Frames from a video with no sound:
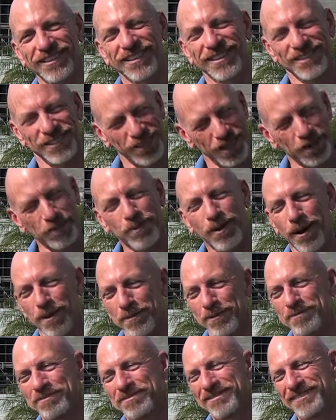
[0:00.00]
It's not a
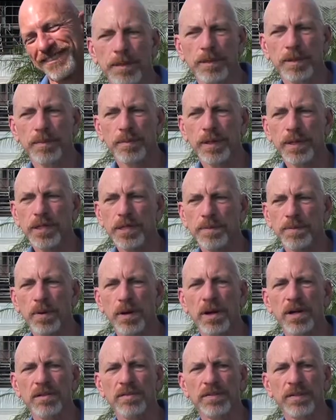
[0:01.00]
problem. The biggest
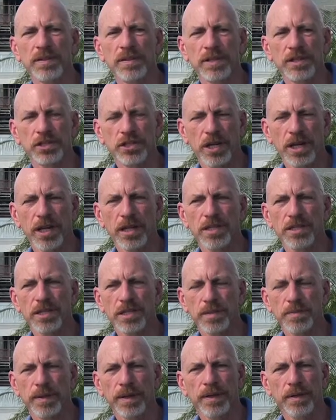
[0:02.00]
part of the change
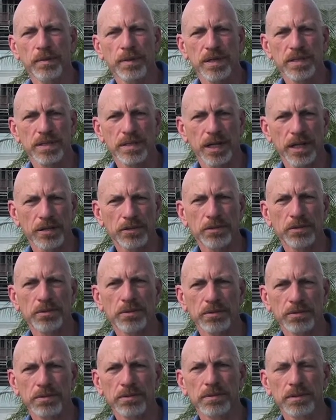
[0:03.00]
has been the
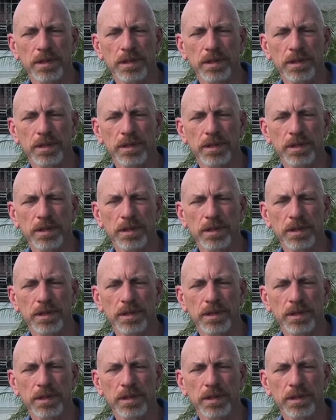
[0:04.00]
residential